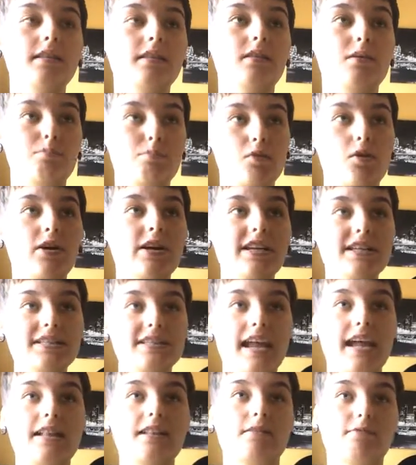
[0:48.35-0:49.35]
The point
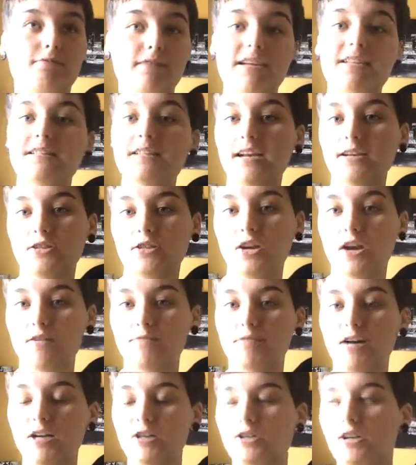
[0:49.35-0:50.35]
is that the reason I
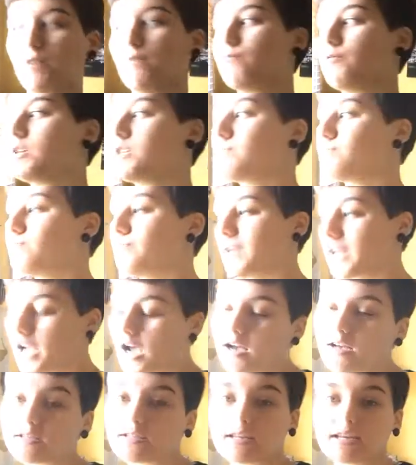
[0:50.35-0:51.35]
started watching it was
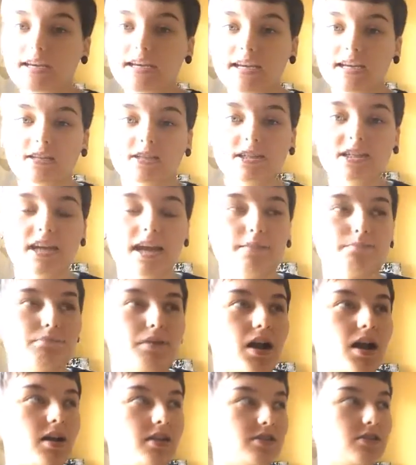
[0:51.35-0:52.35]
because of the
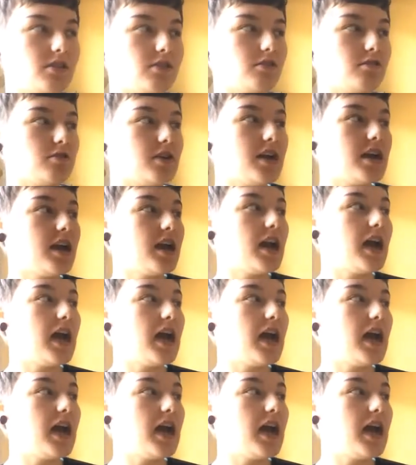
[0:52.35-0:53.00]
internet, but also